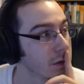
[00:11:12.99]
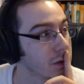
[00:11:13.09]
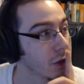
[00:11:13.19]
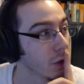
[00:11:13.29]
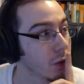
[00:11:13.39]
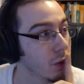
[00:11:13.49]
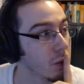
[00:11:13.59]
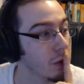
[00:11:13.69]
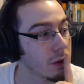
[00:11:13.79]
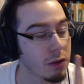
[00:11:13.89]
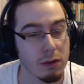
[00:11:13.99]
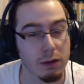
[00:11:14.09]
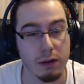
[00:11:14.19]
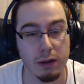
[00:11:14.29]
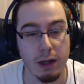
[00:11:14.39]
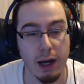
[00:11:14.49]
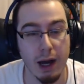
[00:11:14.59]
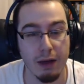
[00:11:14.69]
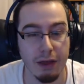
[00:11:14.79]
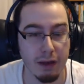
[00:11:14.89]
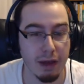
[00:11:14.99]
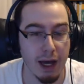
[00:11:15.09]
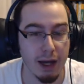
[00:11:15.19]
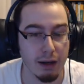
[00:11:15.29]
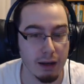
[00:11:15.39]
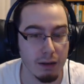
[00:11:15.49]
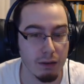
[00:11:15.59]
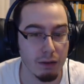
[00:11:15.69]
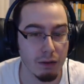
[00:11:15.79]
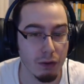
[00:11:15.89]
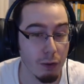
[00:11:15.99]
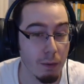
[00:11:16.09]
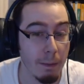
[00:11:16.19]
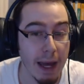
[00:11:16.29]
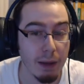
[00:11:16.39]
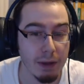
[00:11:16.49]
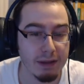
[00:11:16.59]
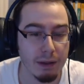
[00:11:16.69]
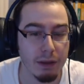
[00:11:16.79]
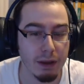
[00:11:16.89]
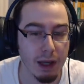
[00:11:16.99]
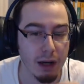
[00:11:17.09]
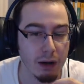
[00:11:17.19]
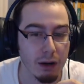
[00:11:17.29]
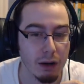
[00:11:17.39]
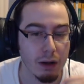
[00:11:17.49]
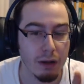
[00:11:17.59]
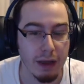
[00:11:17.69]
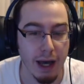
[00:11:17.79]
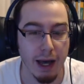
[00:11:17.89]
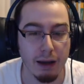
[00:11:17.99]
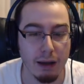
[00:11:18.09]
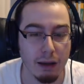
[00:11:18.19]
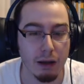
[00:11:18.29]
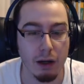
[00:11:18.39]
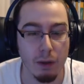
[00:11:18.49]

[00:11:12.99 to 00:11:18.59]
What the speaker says: So I think that there may be something there that,